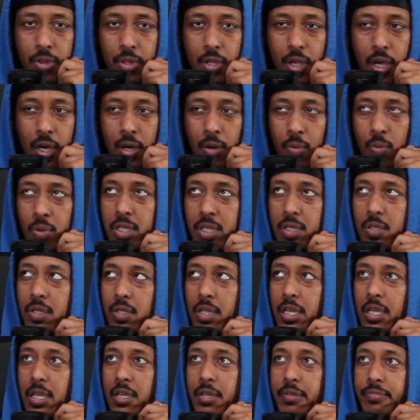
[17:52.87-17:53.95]
what's
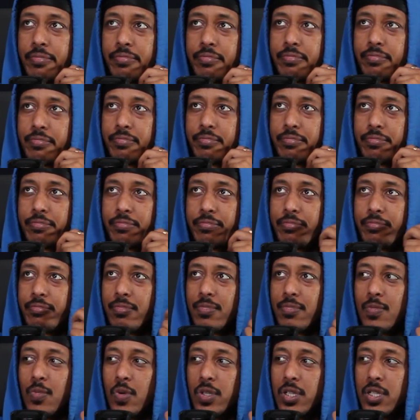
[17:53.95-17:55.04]

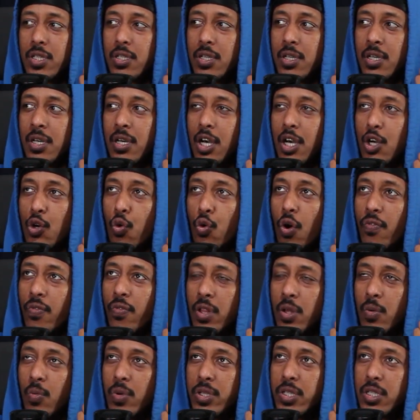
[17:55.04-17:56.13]
the
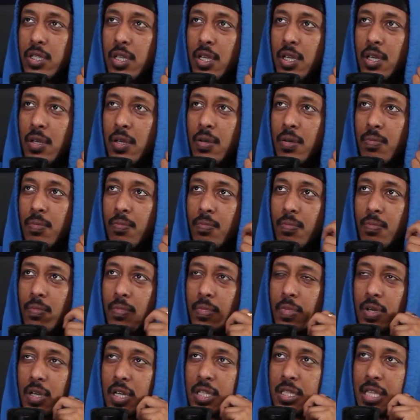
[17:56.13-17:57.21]
equivalent? What's the
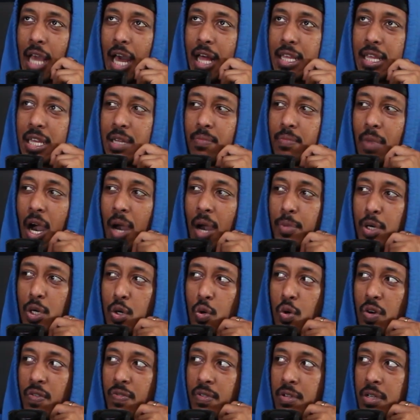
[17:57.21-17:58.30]
Italian mob
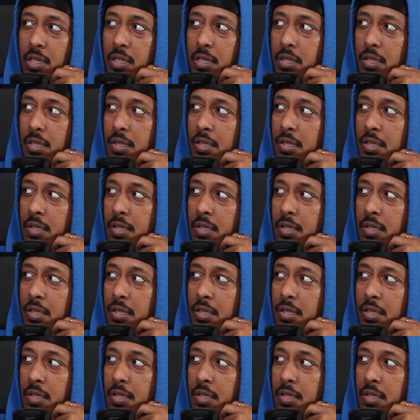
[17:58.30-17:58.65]
equivalent?